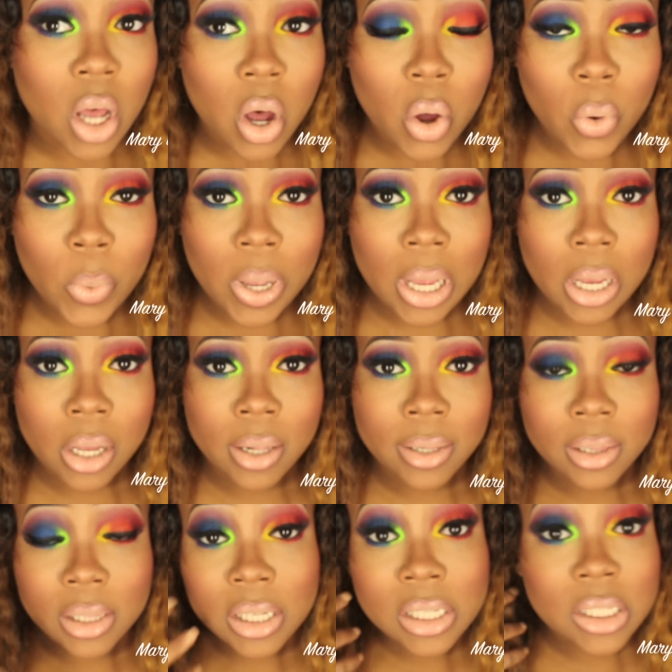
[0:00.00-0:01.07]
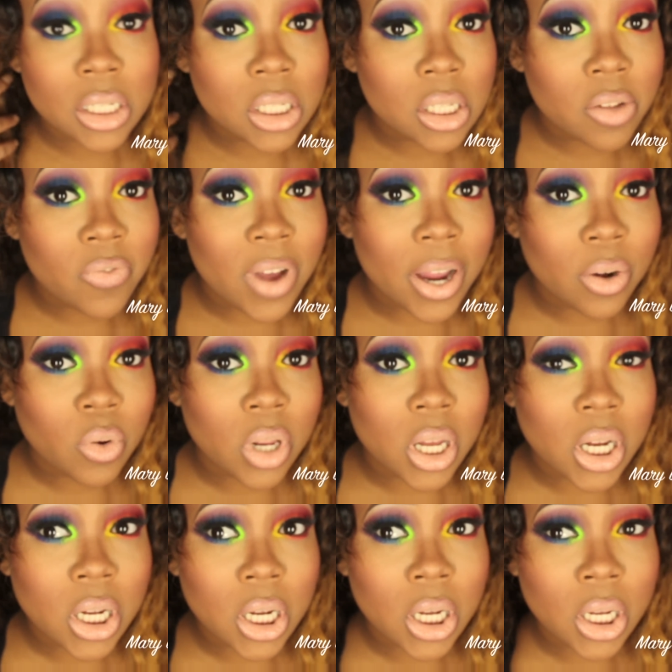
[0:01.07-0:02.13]
so this is the final
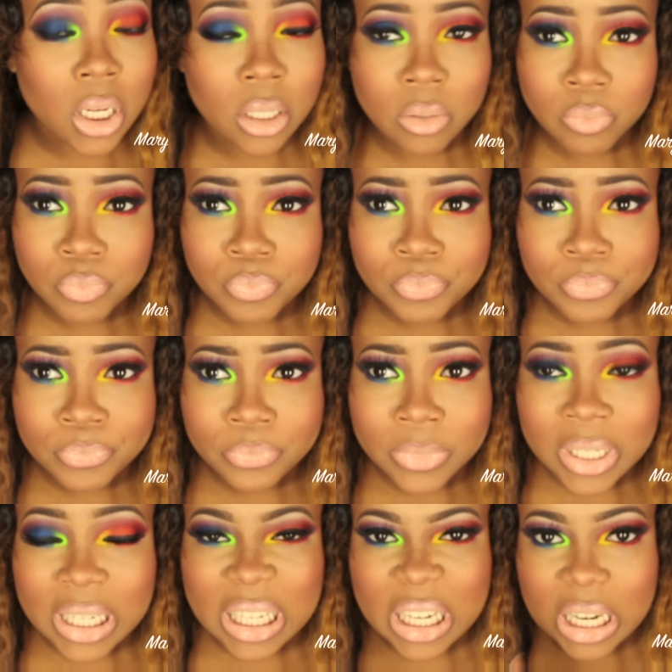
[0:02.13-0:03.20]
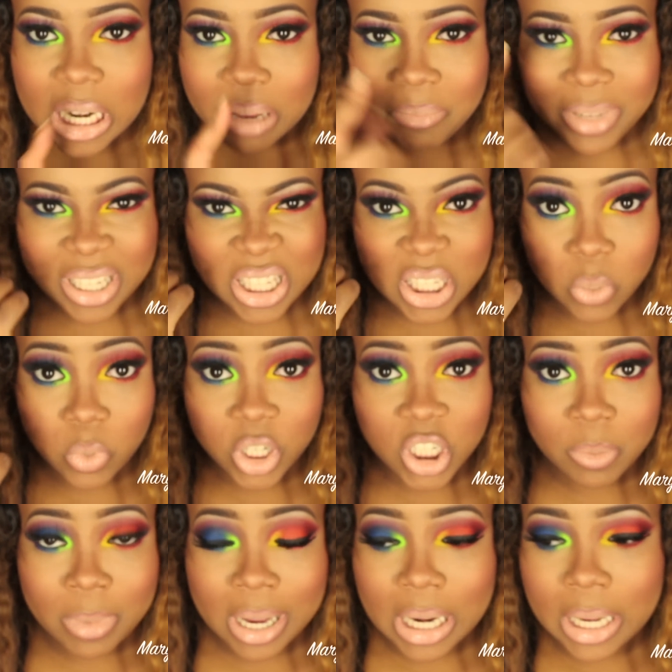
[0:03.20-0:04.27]
look. Let me
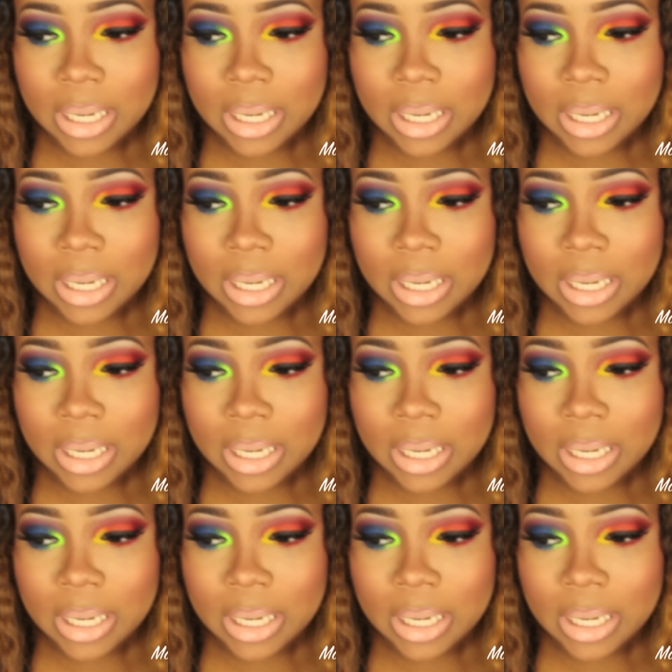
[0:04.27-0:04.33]
switch my